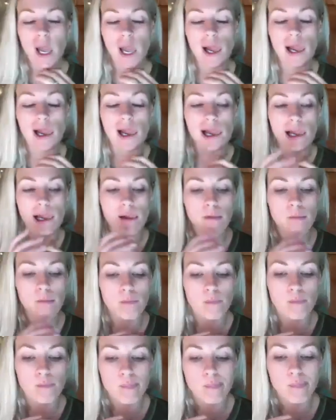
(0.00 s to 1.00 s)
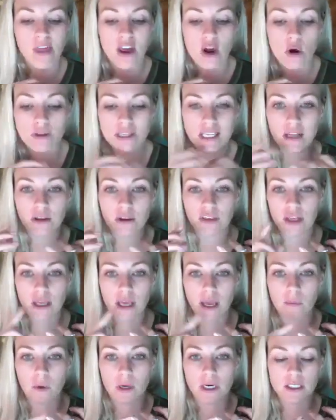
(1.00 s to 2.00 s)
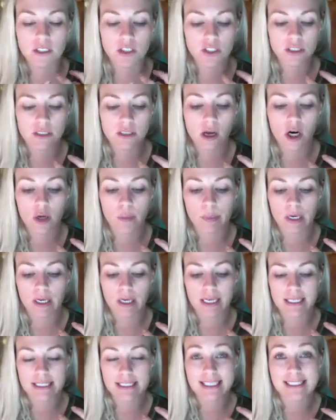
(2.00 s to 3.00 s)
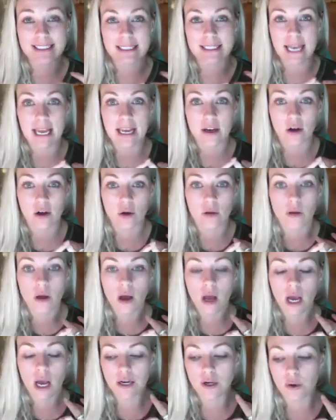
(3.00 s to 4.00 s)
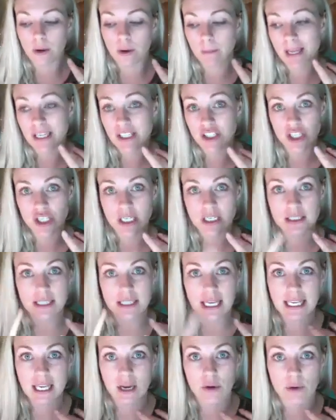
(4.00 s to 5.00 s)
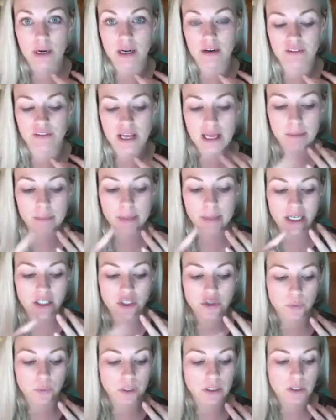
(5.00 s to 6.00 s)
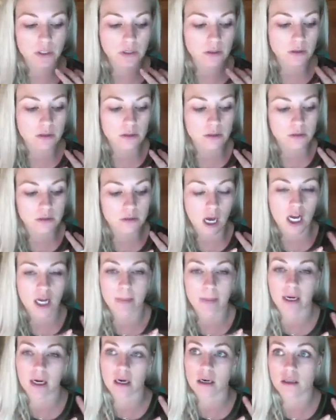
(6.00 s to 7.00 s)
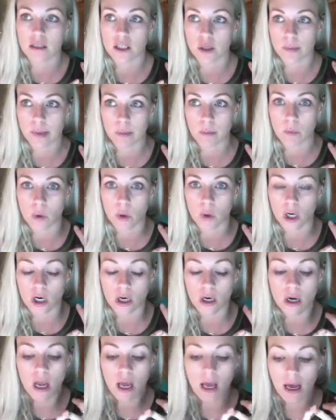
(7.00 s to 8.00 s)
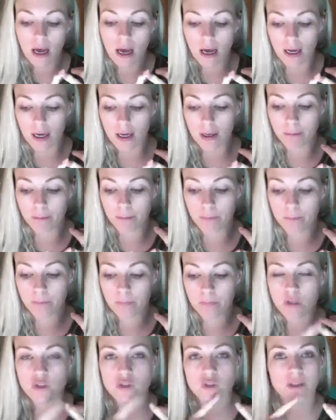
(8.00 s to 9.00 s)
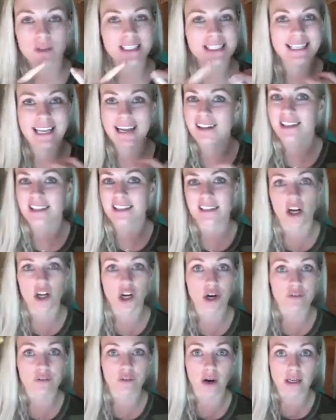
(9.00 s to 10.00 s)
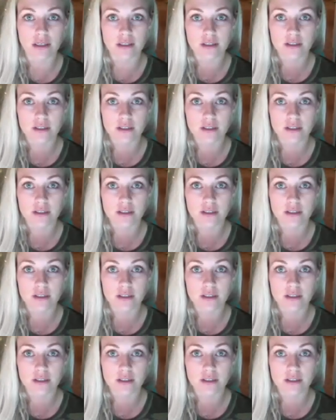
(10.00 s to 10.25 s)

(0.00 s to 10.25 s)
The only other thing I wanted to just harp on is the scale. I know I mentioned like get rid of it, but I just wanted to talk about it a little bit more. So the scale is not our friend.